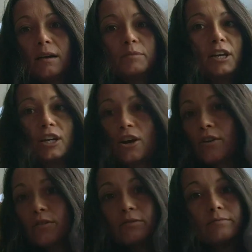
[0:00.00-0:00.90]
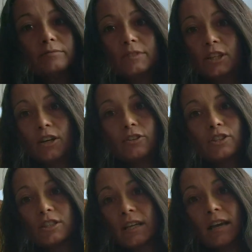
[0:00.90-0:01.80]
I'm going to go,
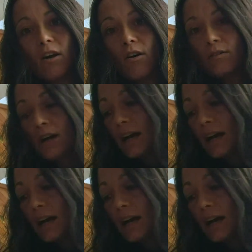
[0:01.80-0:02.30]
just get all